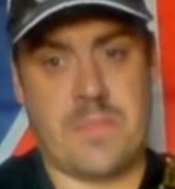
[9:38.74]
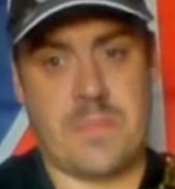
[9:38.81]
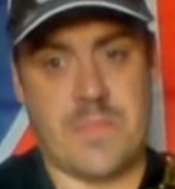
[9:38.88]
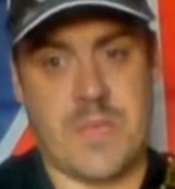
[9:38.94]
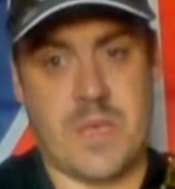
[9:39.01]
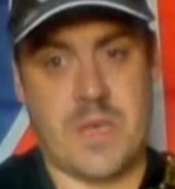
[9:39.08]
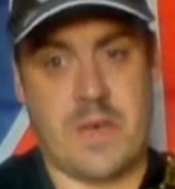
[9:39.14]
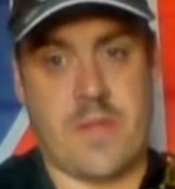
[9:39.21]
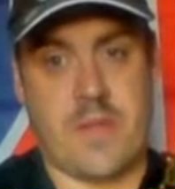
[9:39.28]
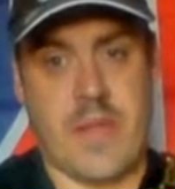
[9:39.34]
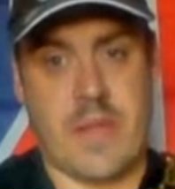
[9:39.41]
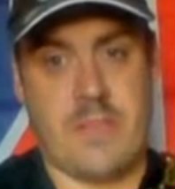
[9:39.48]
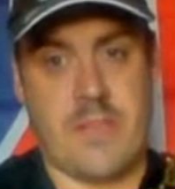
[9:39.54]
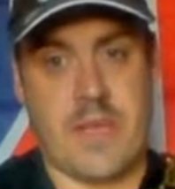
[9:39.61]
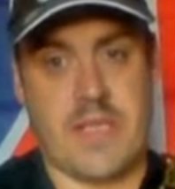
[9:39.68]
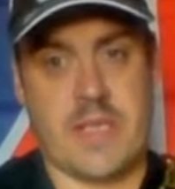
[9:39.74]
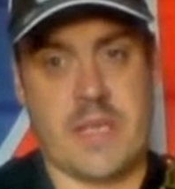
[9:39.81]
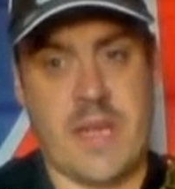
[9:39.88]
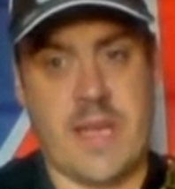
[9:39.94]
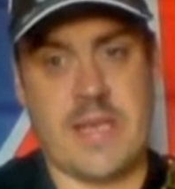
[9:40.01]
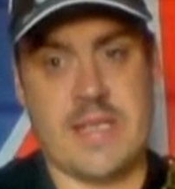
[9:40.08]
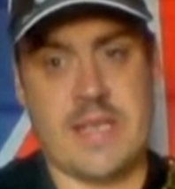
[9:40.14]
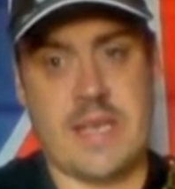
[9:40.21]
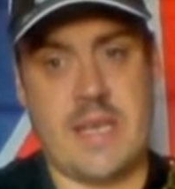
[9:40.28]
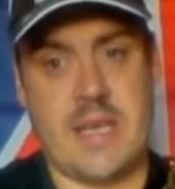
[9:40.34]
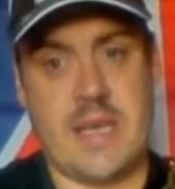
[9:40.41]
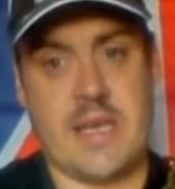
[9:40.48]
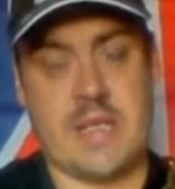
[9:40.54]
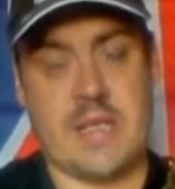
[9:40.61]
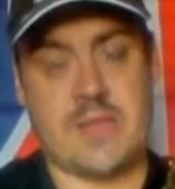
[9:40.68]
sort of mid to late teen
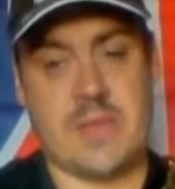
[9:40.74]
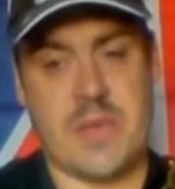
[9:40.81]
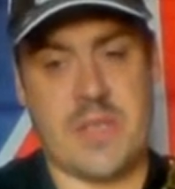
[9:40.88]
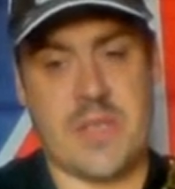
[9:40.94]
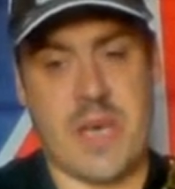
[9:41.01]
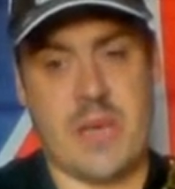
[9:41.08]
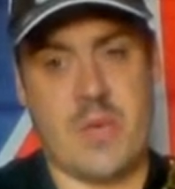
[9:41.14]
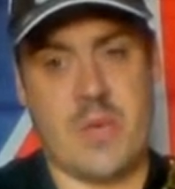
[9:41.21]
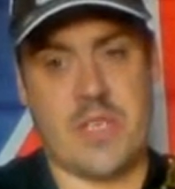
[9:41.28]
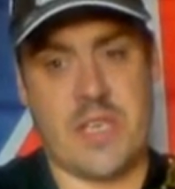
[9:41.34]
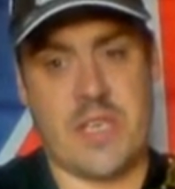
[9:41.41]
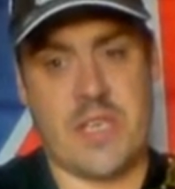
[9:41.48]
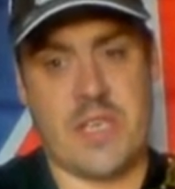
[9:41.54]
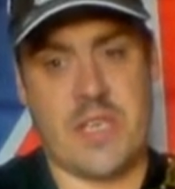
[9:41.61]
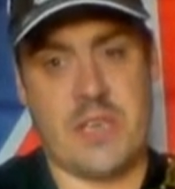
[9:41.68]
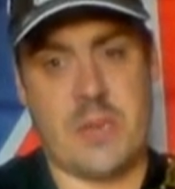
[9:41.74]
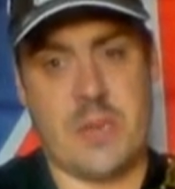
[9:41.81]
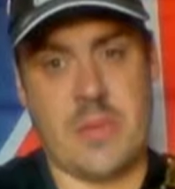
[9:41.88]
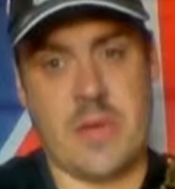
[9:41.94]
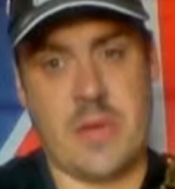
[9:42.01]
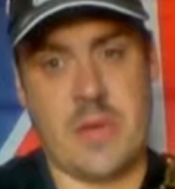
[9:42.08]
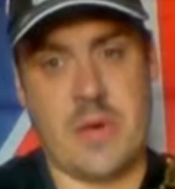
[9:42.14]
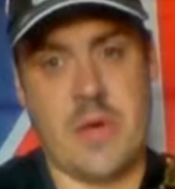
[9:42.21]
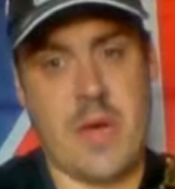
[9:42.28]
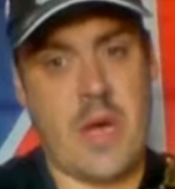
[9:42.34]
years when I started watching ECW.